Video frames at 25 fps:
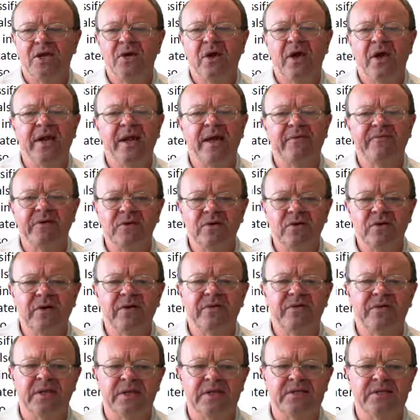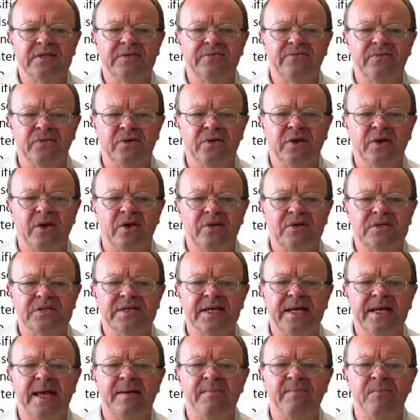You can have a look at these footnotes
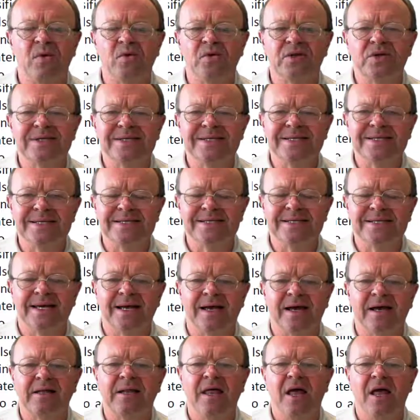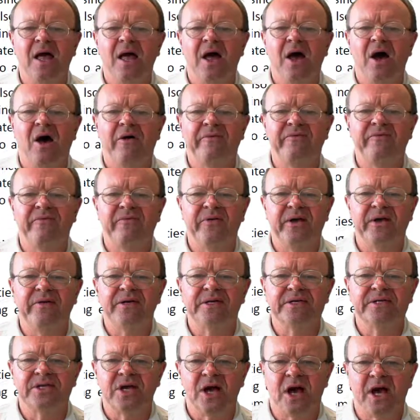to get more detail on
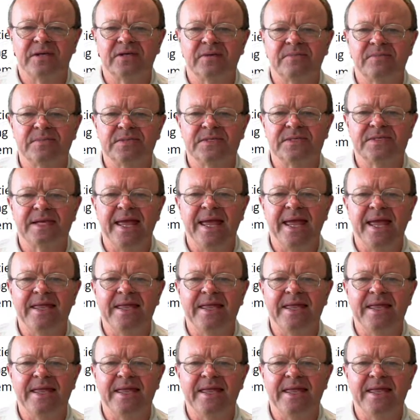various items